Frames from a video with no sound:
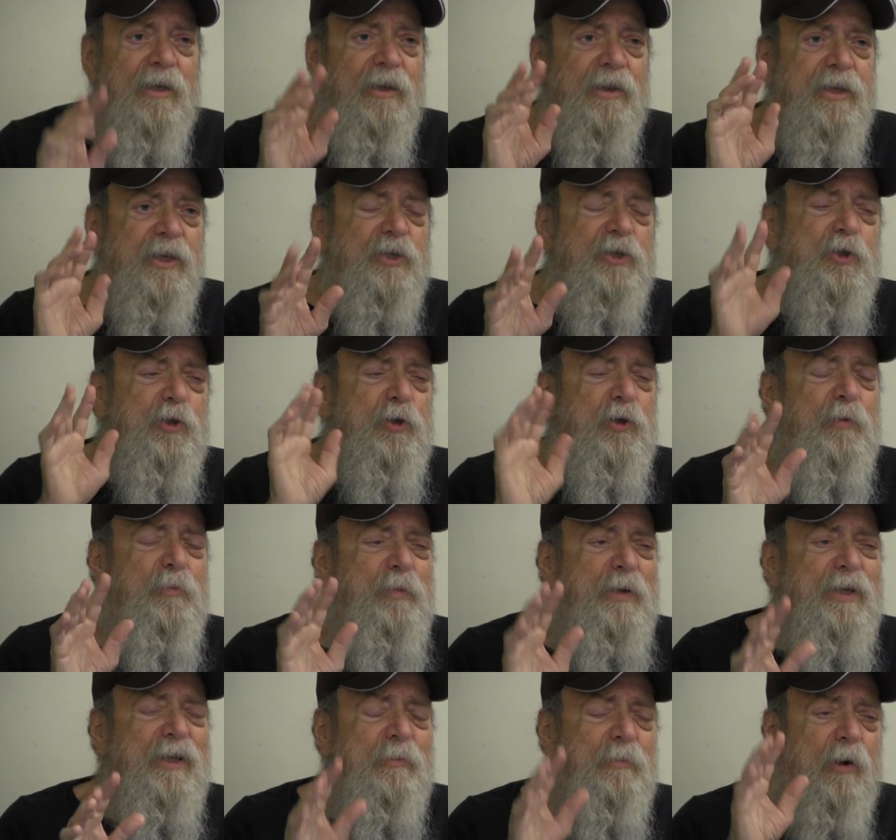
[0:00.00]
This could
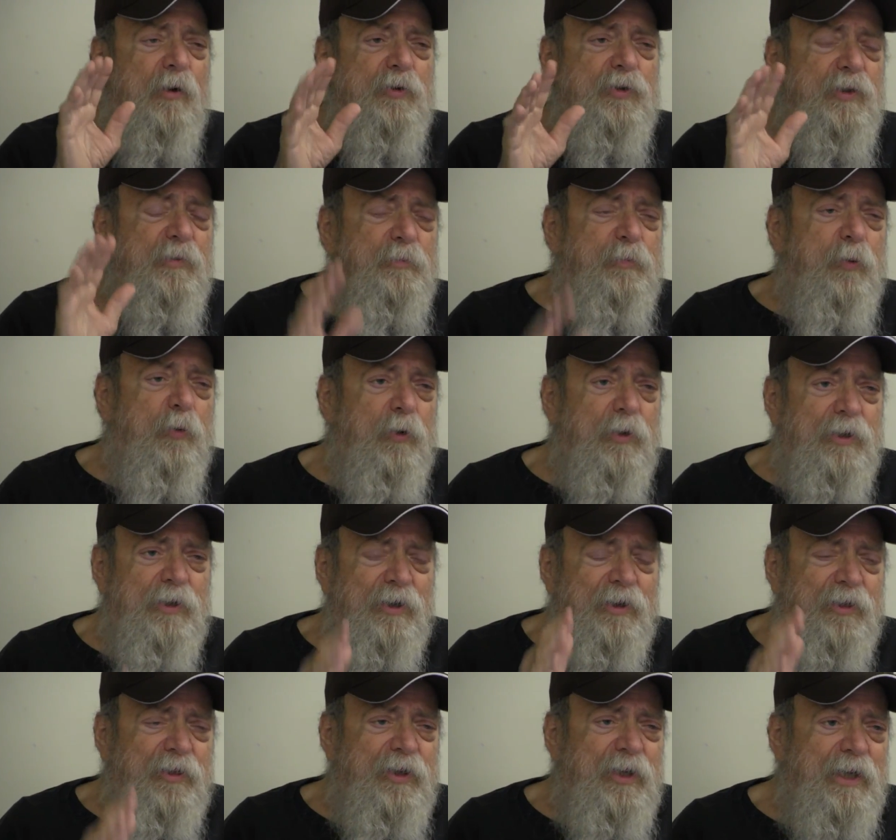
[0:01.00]
be the most
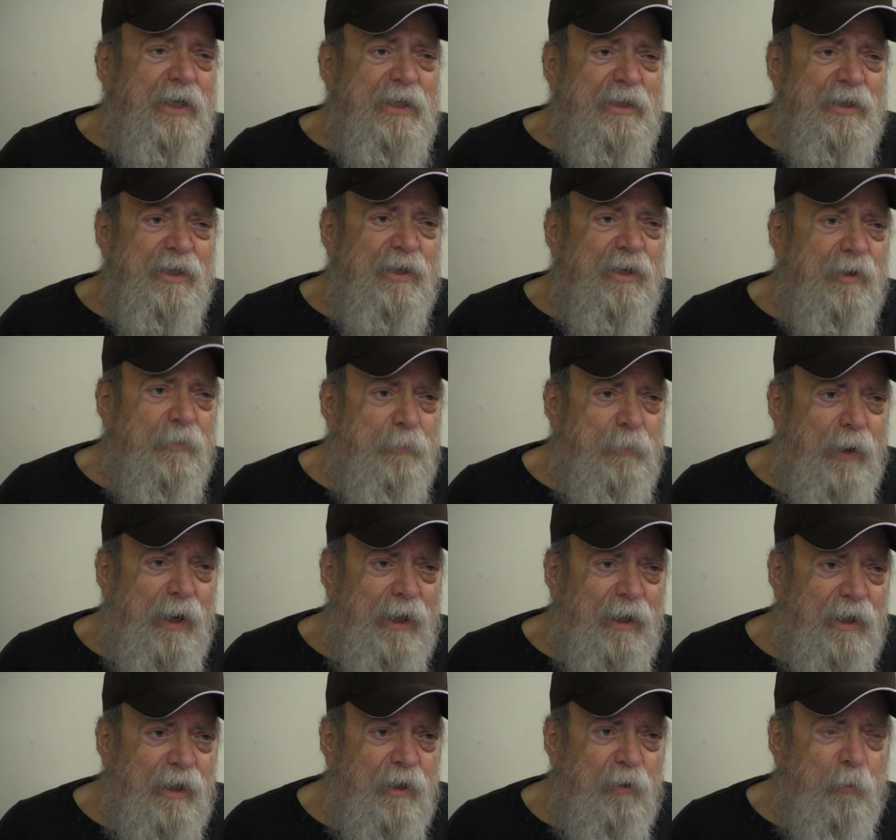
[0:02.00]
important thing in the
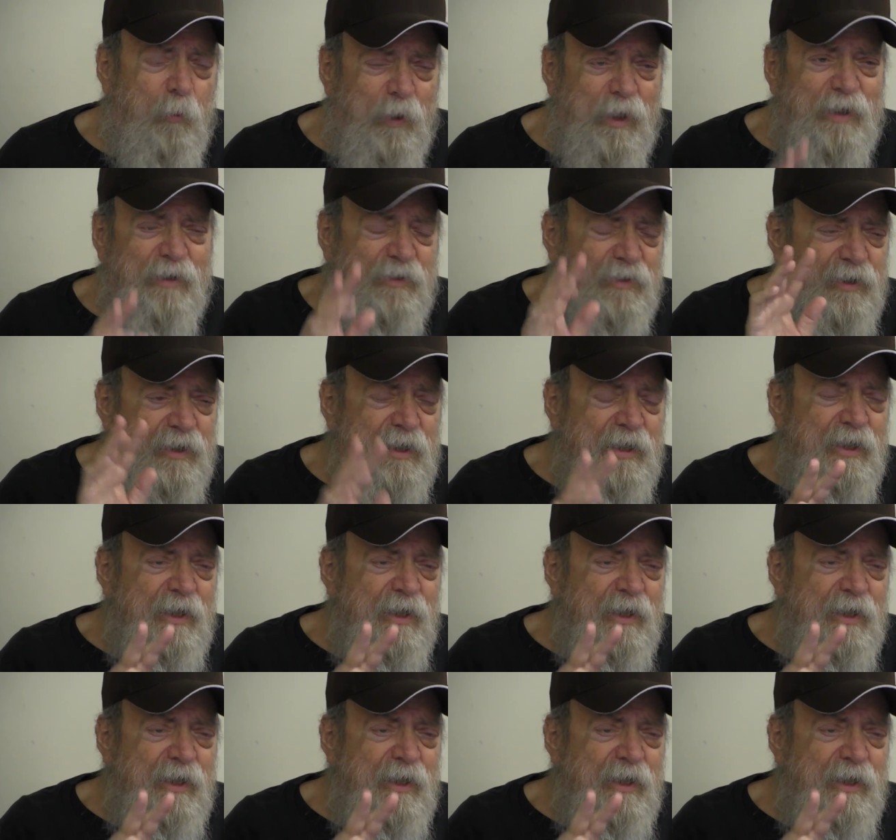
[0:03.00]
Kabbalah, one of,